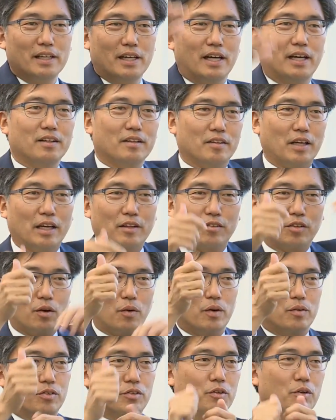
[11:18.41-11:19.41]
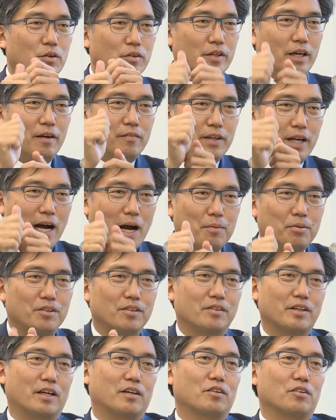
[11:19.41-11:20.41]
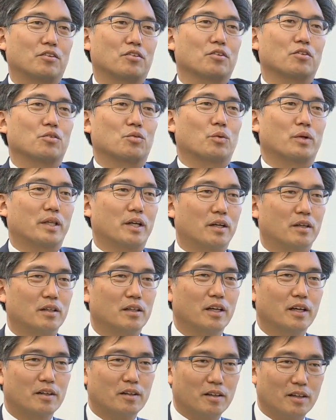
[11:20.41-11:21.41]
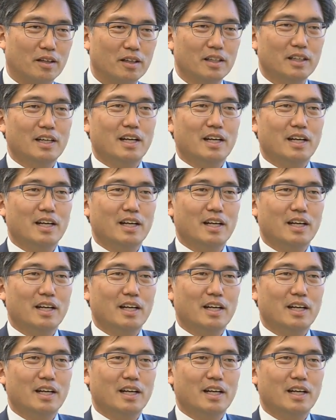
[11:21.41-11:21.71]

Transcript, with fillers: And, and so students have the options they can choose with their clicker.